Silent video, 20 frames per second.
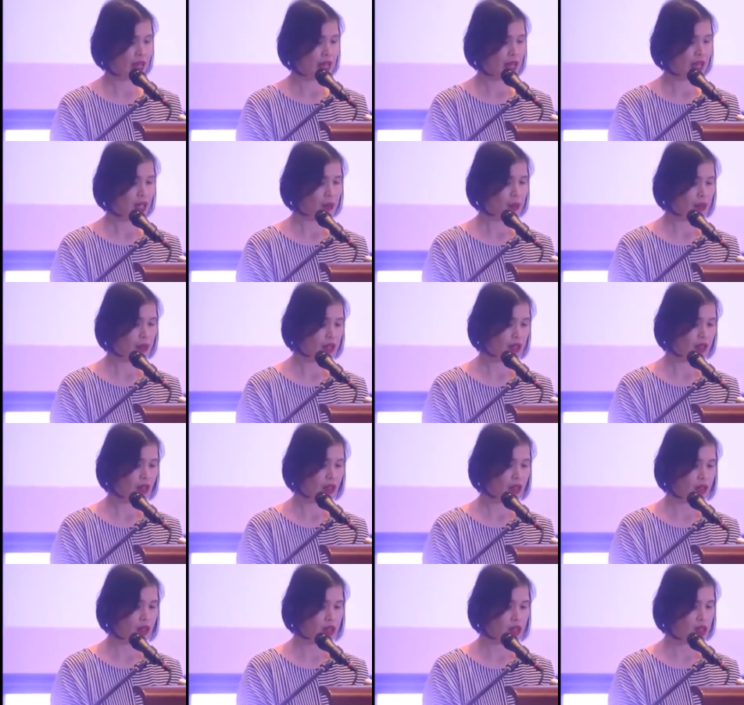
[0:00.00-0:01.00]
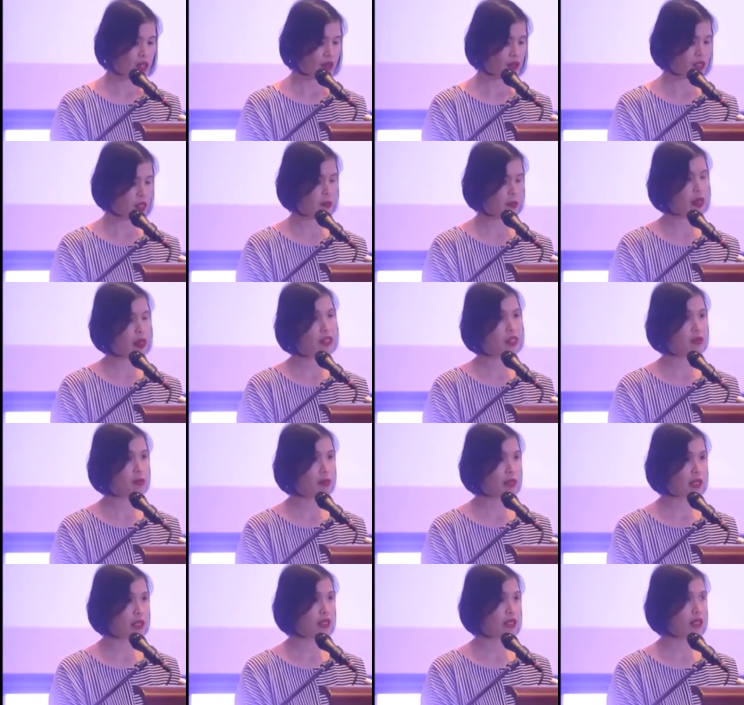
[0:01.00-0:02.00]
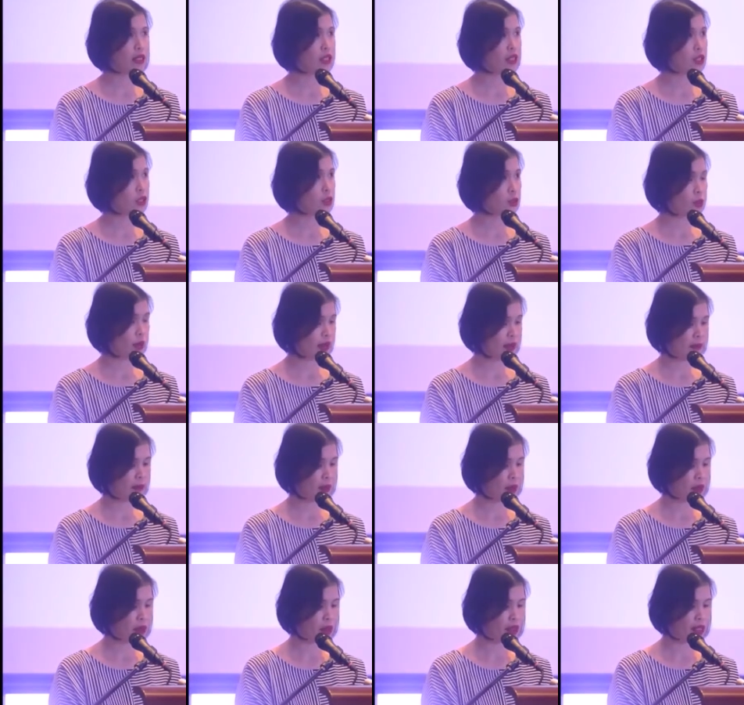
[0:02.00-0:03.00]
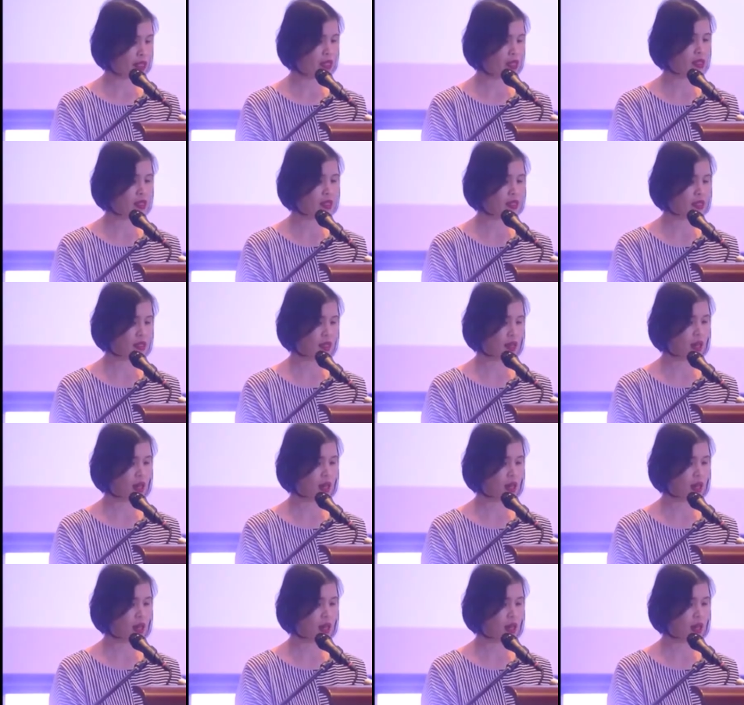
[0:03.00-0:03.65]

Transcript: And we acknowledge our responsibility to our employees,